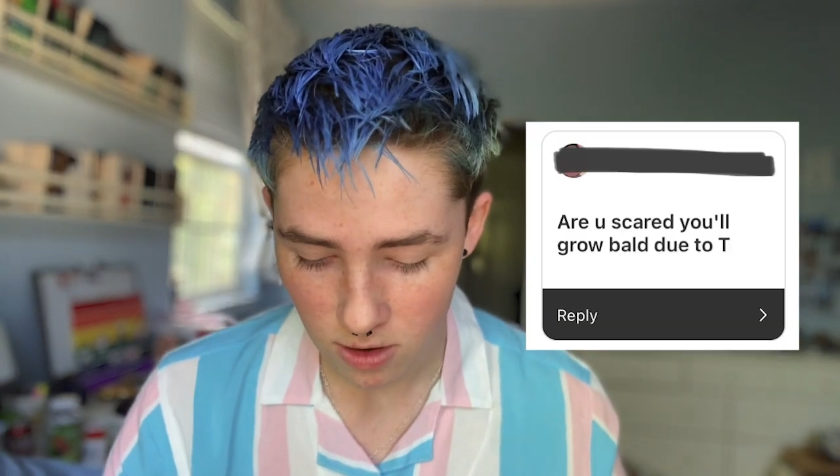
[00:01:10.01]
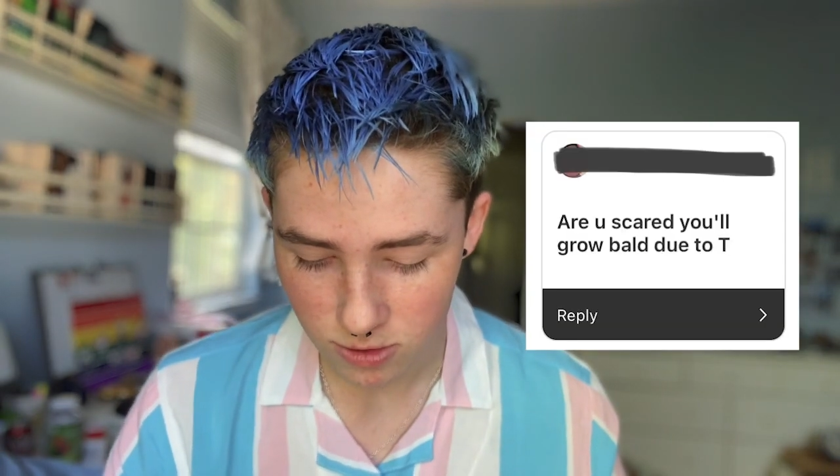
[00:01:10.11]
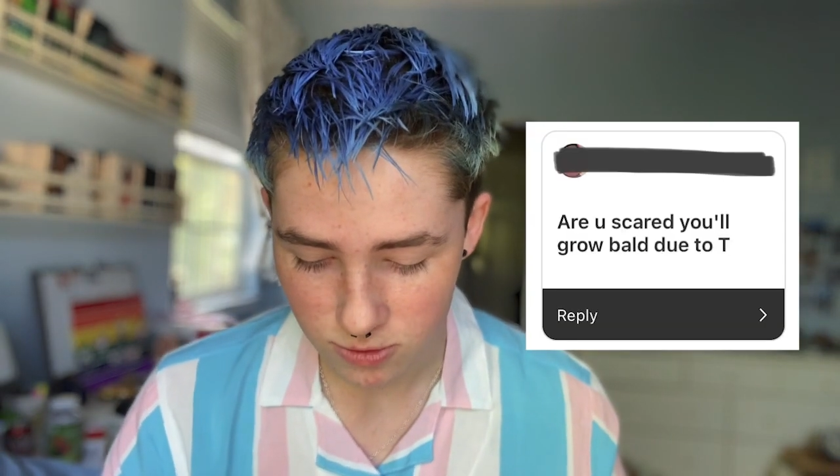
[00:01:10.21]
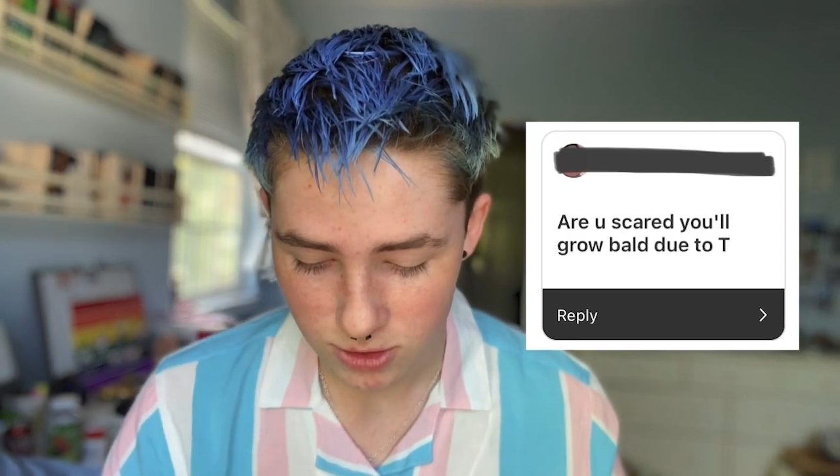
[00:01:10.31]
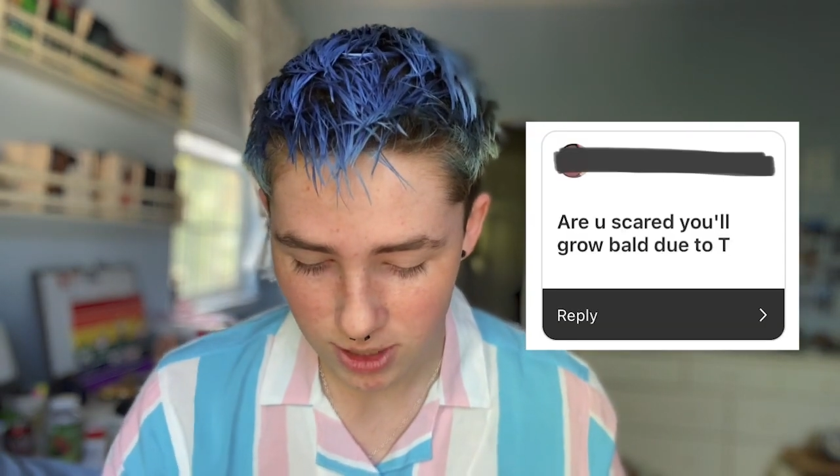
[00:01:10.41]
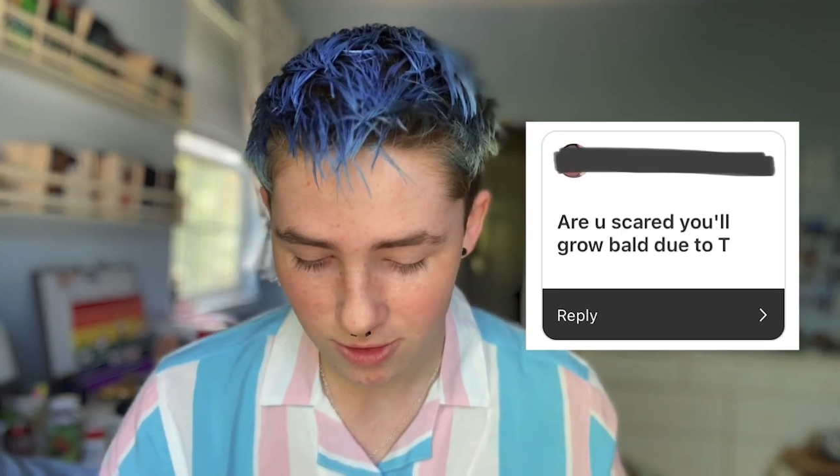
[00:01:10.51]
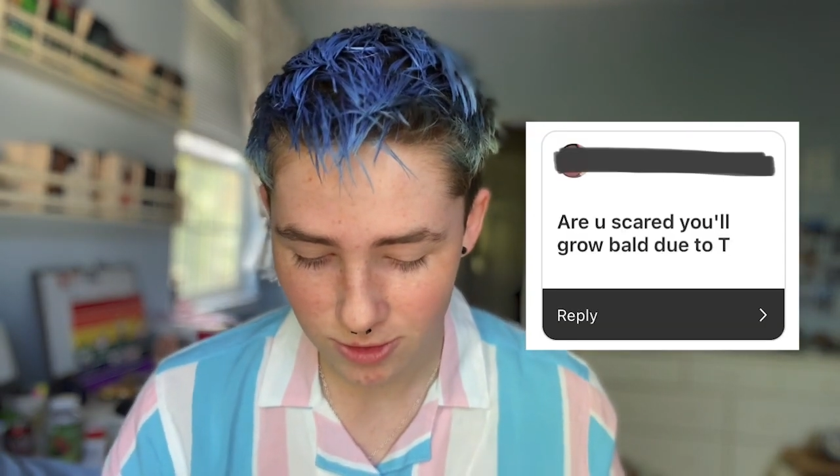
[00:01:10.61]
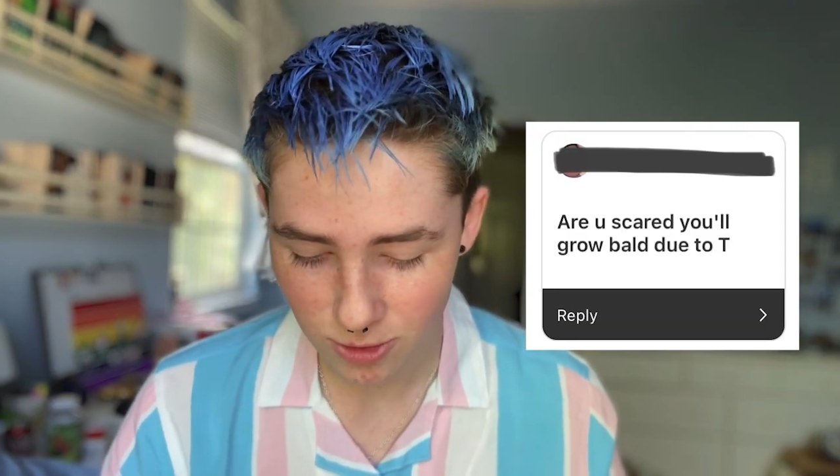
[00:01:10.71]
Are you scared you'll